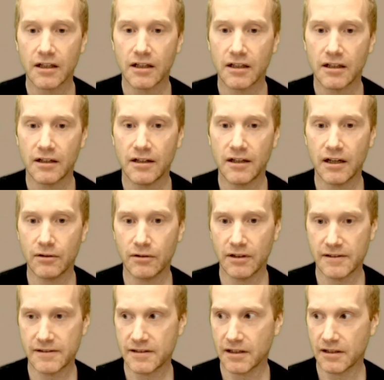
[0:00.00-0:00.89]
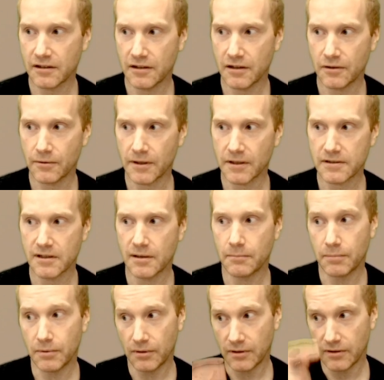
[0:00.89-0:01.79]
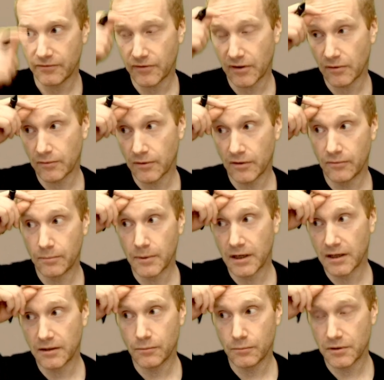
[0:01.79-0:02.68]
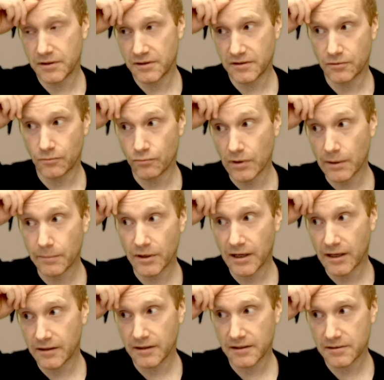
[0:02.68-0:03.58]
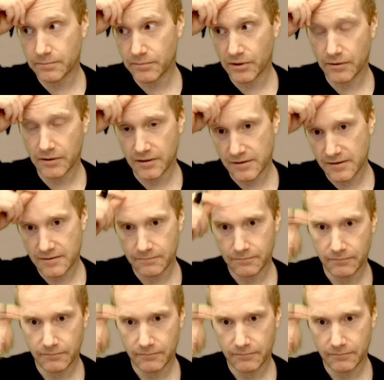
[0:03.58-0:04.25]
Now let's take another example, a favorite of mine, which is the rubber hand experiment.